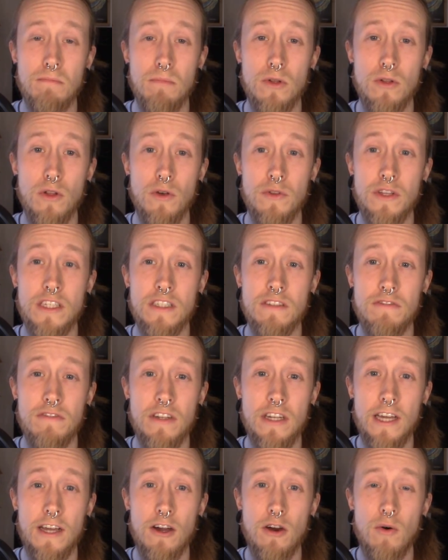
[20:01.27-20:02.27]
below this
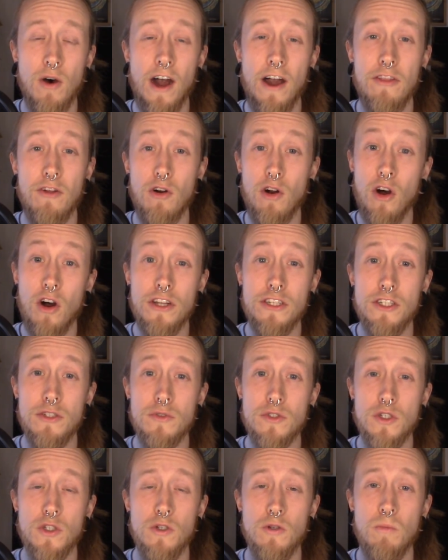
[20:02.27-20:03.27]
video, either on
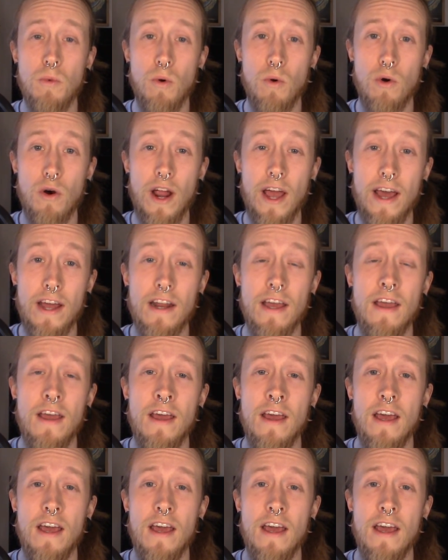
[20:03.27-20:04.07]
YouTube or at